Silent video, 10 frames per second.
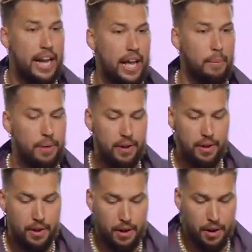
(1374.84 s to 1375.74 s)
him.
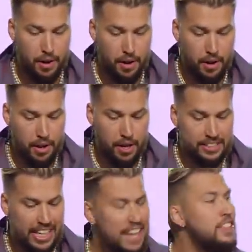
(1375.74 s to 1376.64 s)

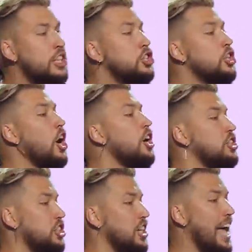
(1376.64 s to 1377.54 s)
Even the
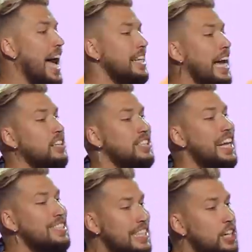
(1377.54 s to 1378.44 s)
church had doubts
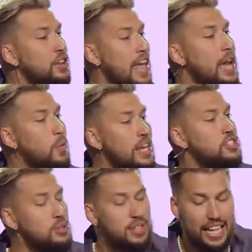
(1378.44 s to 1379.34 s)
until they went
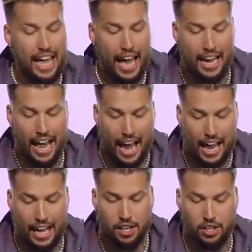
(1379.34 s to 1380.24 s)
to the gate
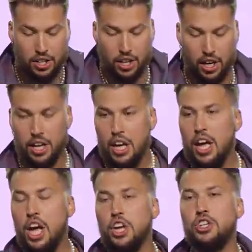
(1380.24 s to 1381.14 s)
and looked.
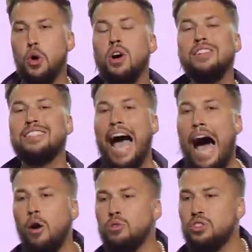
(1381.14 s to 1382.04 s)
Your
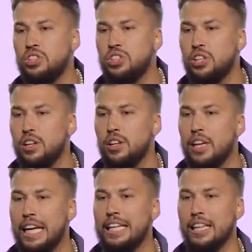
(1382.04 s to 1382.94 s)
doubts
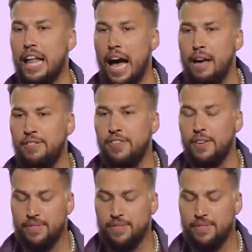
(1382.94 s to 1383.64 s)
in life